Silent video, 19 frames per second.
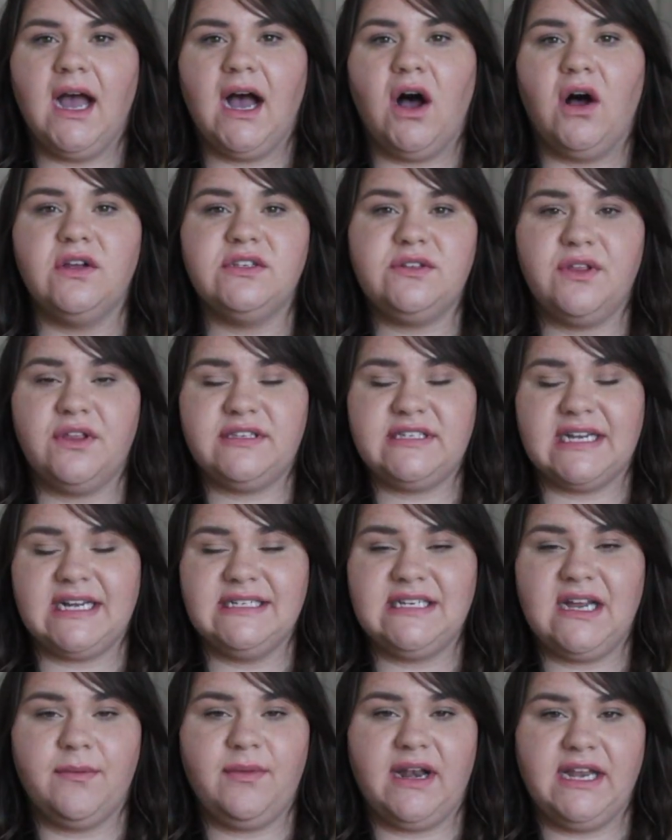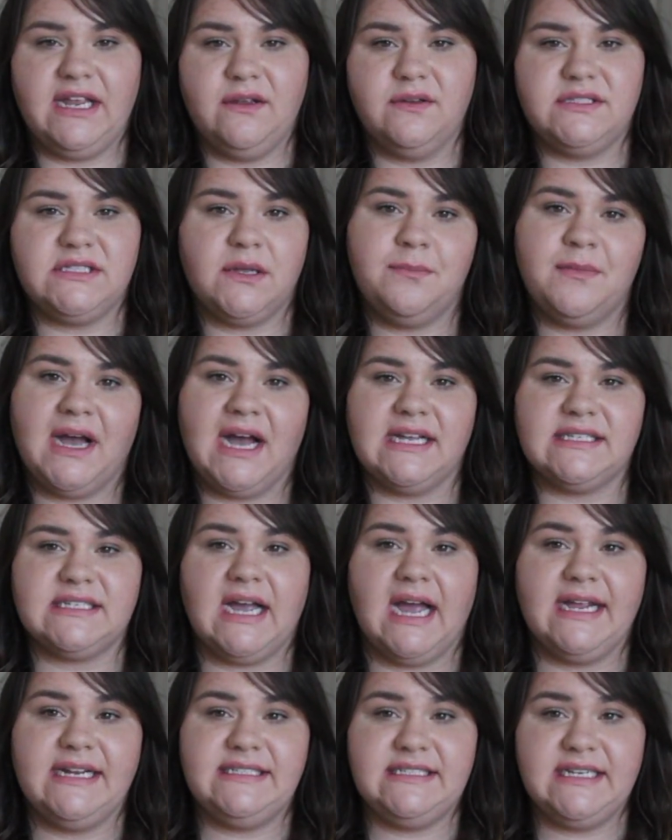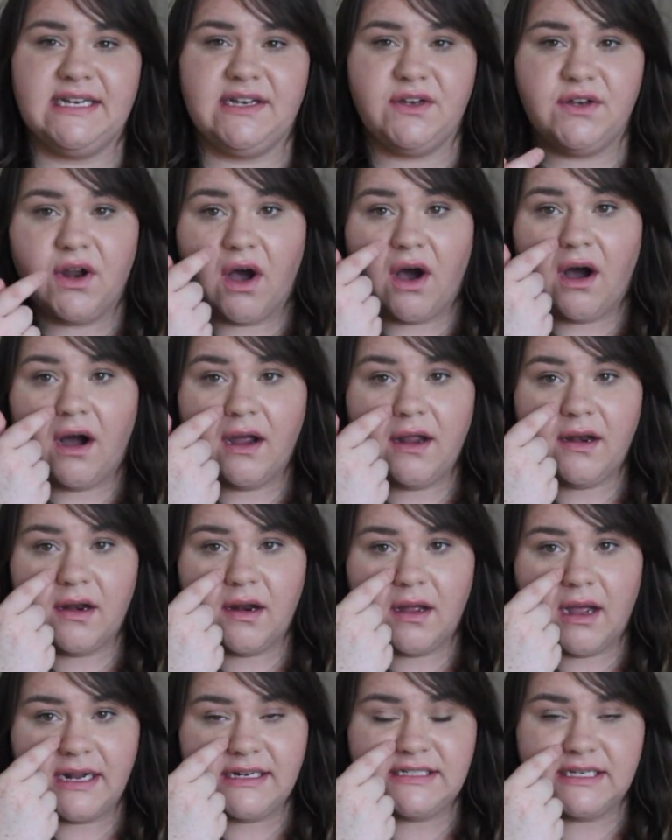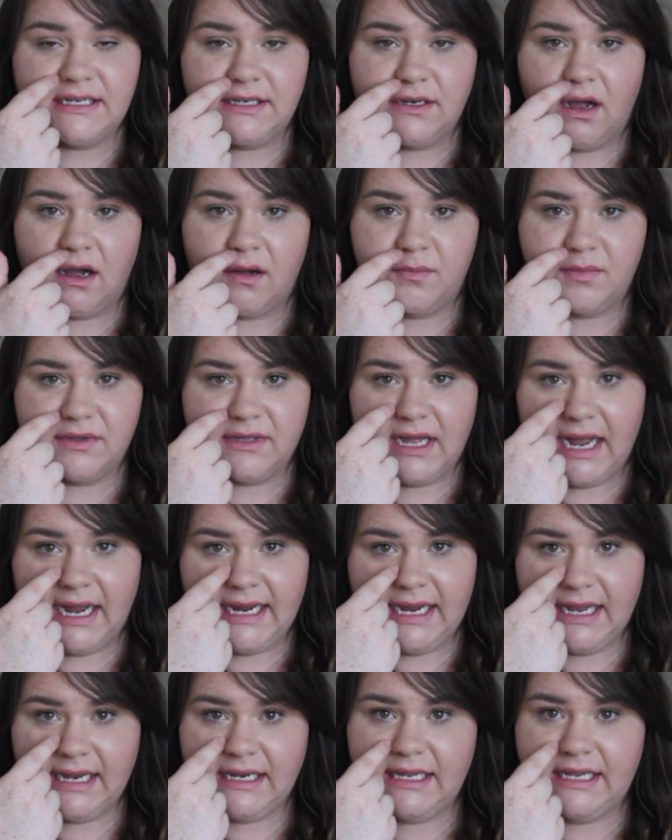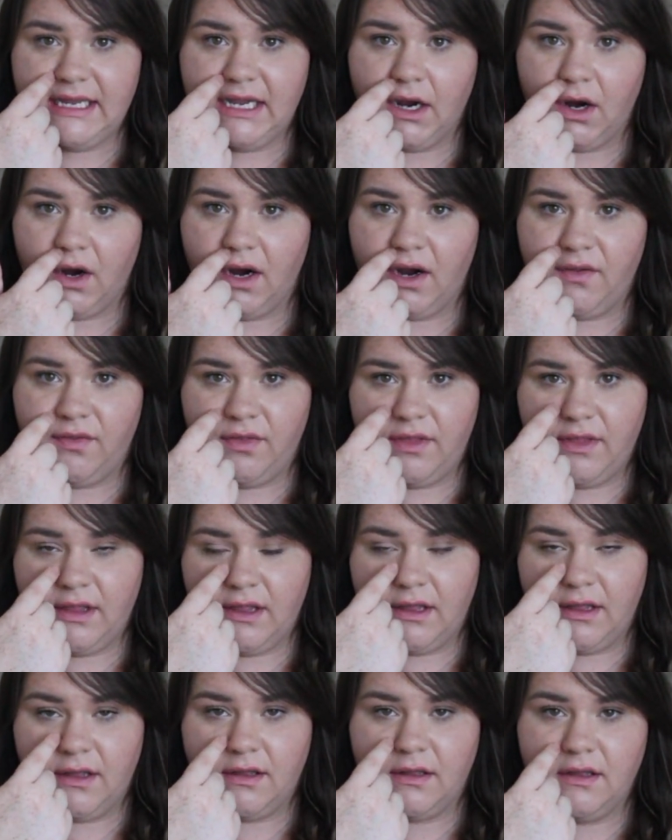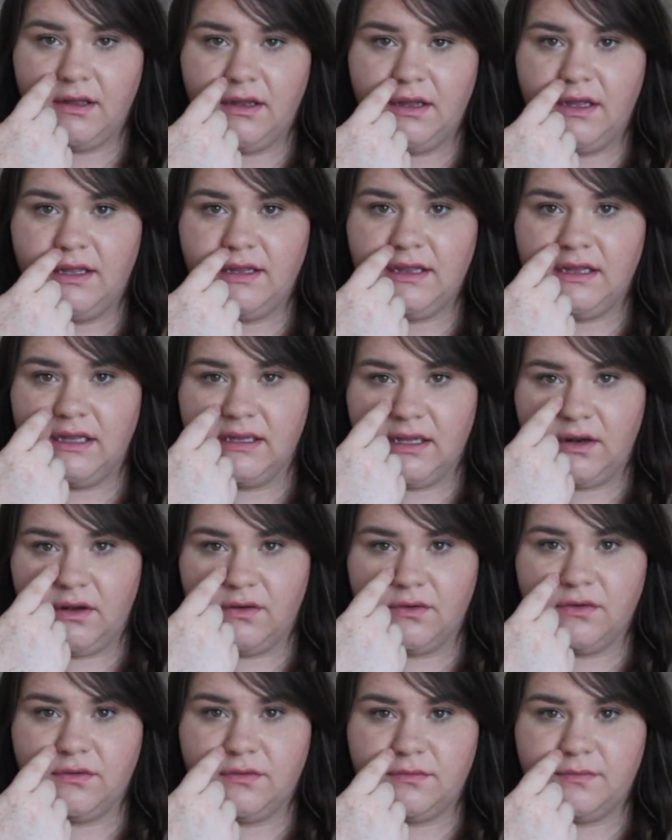Also, the second time that I used the mask, I did not apply it here in the little